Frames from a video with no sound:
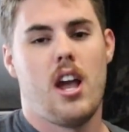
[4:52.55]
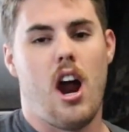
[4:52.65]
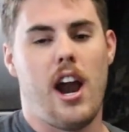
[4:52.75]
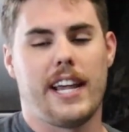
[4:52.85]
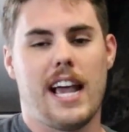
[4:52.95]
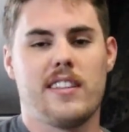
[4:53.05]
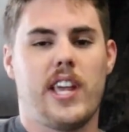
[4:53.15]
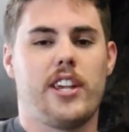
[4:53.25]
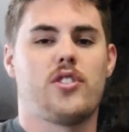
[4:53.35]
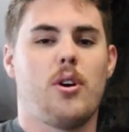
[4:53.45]
All right, guys,
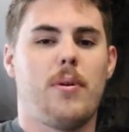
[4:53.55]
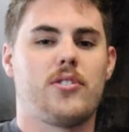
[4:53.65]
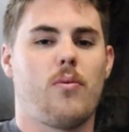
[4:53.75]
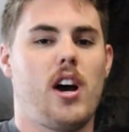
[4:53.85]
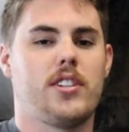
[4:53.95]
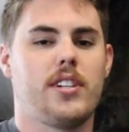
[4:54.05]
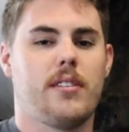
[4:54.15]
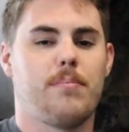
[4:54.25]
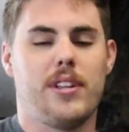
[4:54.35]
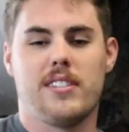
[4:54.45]
thank you so much for
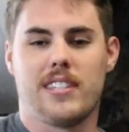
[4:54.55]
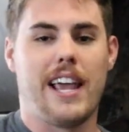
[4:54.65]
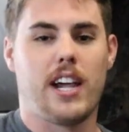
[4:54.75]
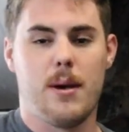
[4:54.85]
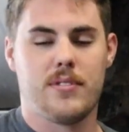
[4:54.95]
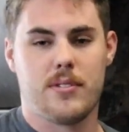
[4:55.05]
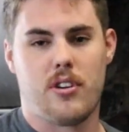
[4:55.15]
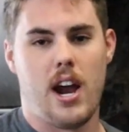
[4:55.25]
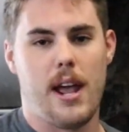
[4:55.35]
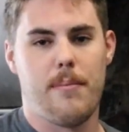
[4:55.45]
watching. Please like, comment,
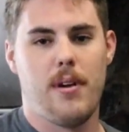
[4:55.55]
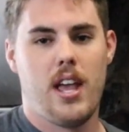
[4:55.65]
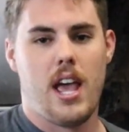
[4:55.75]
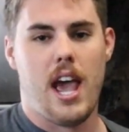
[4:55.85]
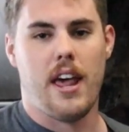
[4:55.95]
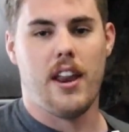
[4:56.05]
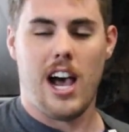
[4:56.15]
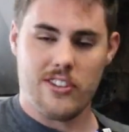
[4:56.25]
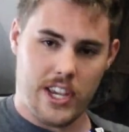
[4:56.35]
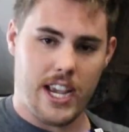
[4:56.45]
subscribe, and
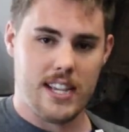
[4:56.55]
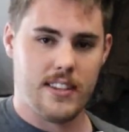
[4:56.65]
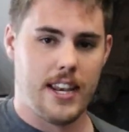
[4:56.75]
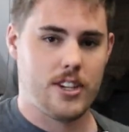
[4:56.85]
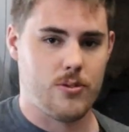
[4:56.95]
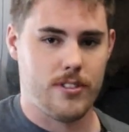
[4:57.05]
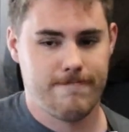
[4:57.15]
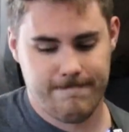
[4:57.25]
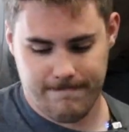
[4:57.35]
I'll see you guys in the next one.